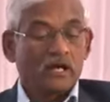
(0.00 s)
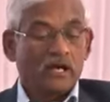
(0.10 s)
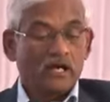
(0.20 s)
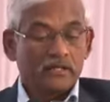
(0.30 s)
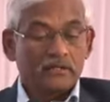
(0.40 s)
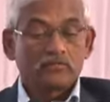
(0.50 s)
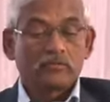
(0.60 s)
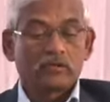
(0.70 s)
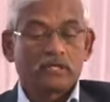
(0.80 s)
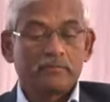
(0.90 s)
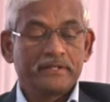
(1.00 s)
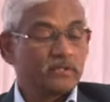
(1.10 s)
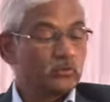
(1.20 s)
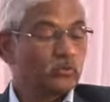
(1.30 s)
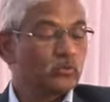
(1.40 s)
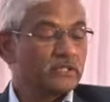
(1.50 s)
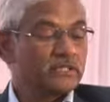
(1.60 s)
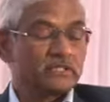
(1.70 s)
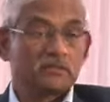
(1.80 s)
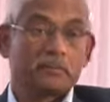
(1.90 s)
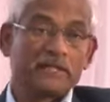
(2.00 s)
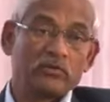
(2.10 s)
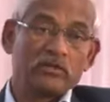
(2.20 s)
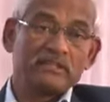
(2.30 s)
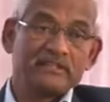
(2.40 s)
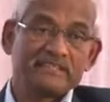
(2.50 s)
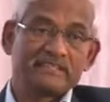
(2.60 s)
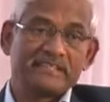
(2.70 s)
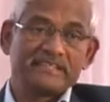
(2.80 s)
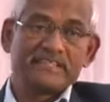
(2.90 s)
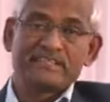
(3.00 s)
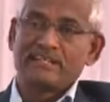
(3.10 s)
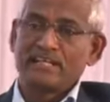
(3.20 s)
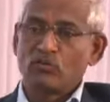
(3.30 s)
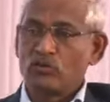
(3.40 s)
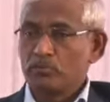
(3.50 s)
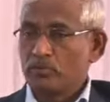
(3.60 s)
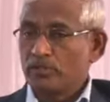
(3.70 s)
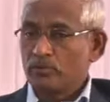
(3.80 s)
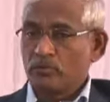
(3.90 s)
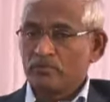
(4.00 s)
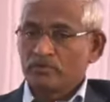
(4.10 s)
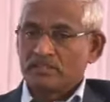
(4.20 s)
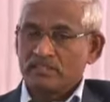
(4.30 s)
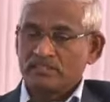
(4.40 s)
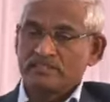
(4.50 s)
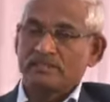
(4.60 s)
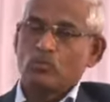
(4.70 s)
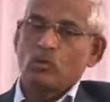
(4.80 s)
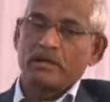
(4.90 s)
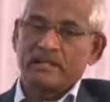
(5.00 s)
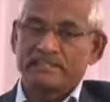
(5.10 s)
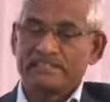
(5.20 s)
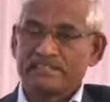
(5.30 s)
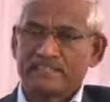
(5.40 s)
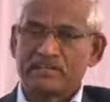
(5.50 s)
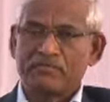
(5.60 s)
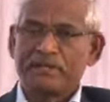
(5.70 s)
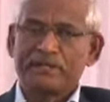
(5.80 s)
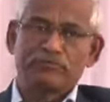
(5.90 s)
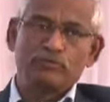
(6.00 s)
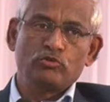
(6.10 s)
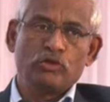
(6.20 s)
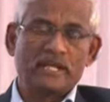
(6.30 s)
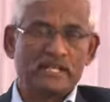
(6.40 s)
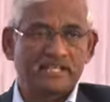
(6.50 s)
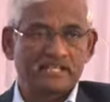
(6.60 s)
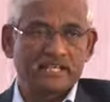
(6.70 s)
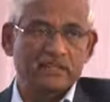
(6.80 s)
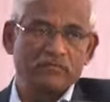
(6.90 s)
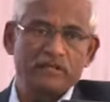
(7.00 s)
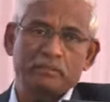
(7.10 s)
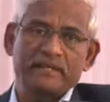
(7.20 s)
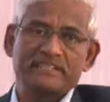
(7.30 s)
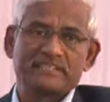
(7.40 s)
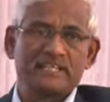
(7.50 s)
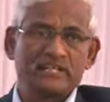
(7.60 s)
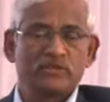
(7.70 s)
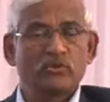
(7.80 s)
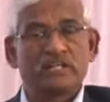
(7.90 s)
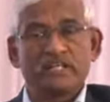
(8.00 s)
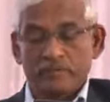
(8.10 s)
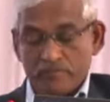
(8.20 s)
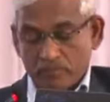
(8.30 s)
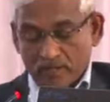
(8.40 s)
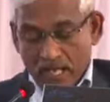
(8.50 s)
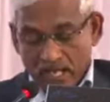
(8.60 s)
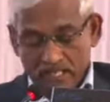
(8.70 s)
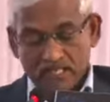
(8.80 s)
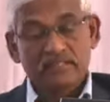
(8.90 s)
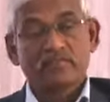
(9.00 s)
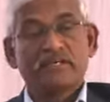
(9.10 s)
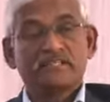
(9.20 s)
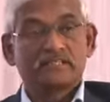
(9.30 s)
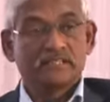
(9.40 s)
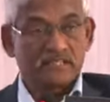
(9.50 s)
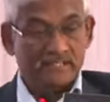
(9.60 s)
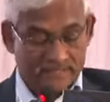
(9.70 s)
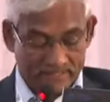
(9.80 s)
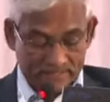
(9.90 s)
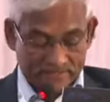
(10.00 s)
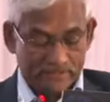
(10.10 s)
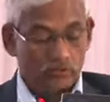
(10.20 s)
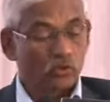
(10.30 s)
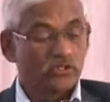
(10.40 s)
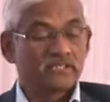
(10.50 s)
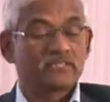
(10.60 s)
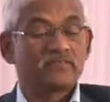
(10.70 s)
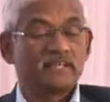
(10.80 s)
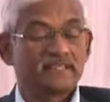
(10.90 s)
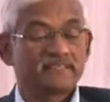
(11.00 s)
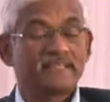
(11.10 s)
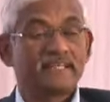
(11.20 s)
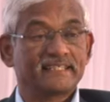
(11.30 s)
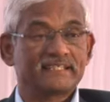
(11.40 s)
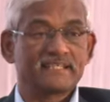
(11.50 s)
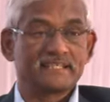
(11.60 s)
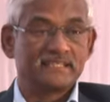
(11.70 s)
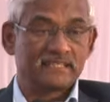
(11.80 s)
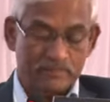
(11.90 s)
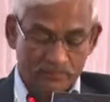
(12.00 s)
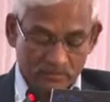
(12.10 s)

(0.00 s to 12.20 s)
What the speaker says: And coming to this particularly this disease and downy mildew, this is the one disease confined to few countries like Philippines and New Guinea. And otherwise this disease, though it is a very serious disease,